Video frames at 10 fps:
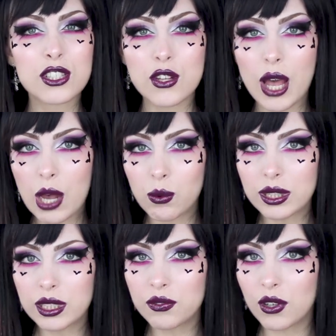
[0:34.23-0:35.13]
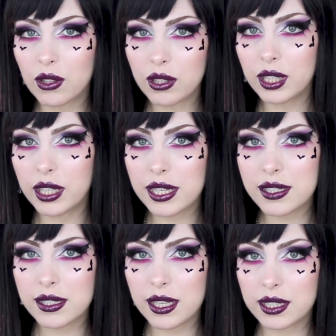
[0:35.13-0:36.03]
So I will leave all the
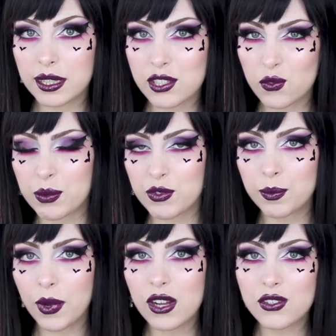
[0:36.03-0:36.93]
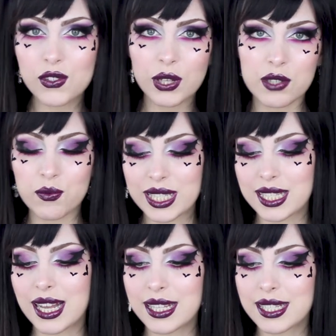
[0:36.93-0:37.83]
links in the description box together
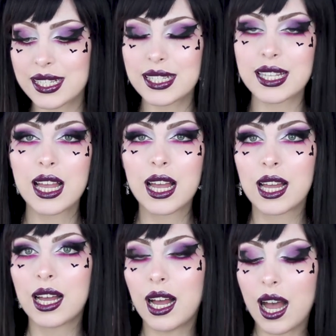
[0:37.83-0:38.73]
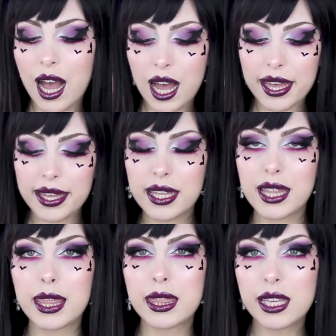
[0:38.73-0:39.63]
with sizes.
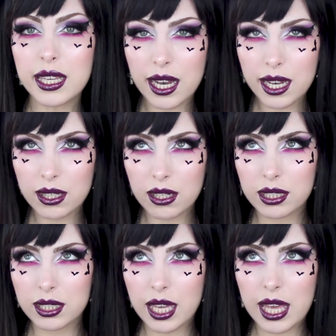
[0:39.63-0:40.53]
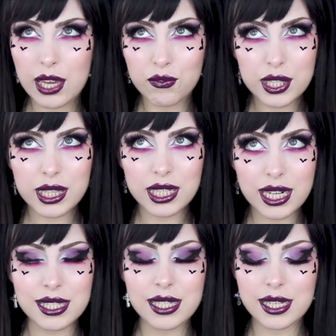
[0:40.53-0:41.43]
I think I got everything
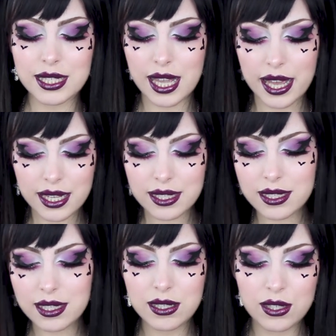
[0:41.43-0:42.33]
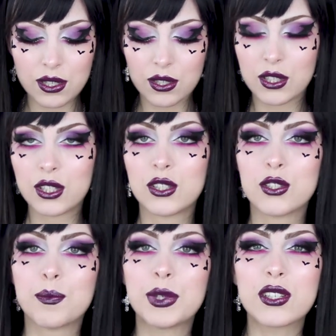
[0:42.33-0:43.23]
in a size
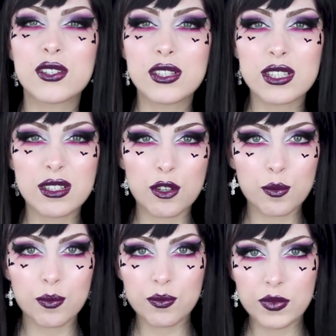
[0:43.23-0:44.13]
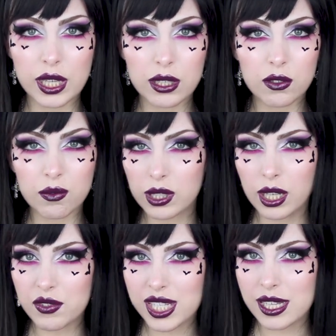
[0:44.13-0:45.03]
S because they don't
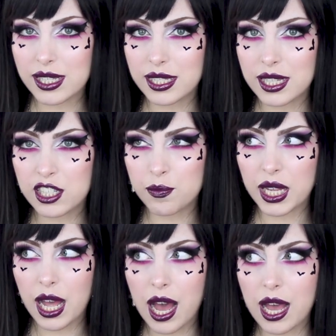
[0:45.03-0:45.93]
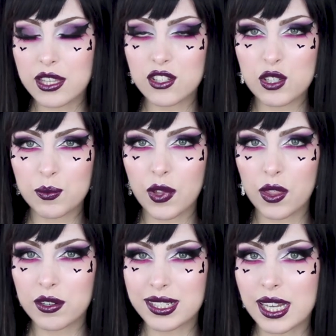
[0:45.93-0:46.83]
really have a size XS, but I assume
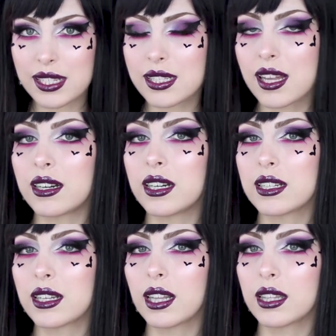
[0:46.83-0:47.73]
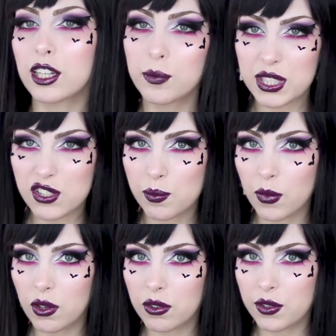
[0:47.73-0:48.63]
their sizes are a little bit
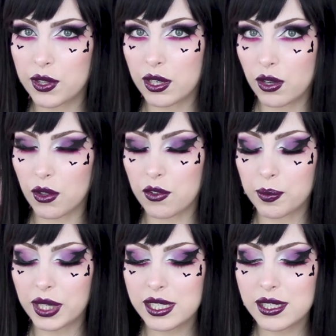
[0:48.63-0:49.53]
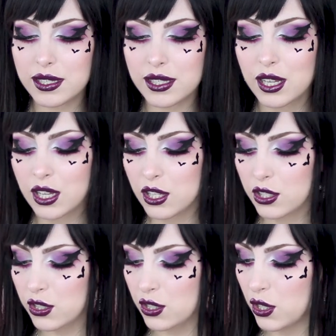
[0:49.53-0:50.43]
smaller than other places.
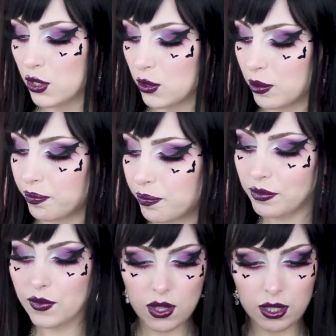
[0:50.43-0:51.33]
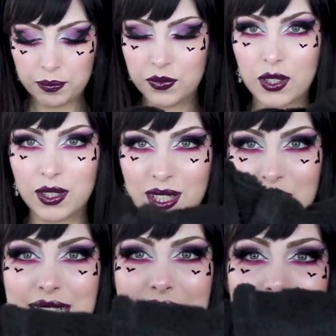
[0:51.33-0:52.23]
So
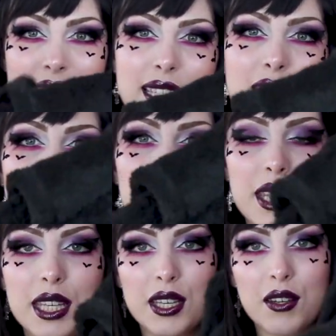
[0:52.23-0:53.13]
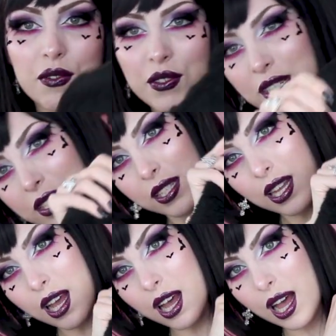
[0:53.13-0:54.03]
this is the
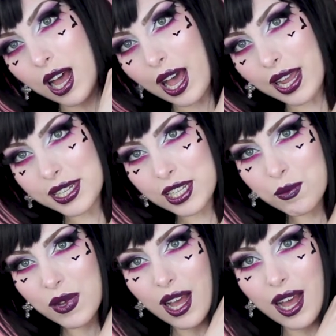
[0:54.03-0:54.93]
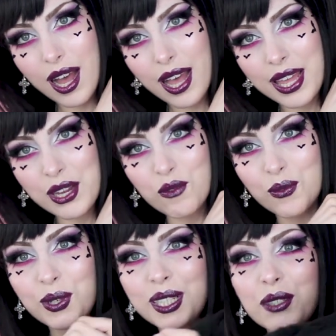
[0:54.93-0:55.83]
first item. I
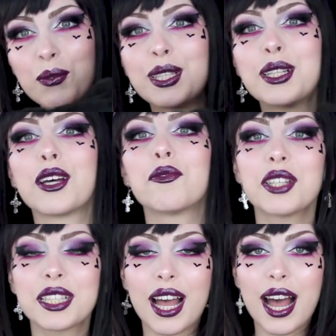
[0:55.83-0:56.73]
really really love it.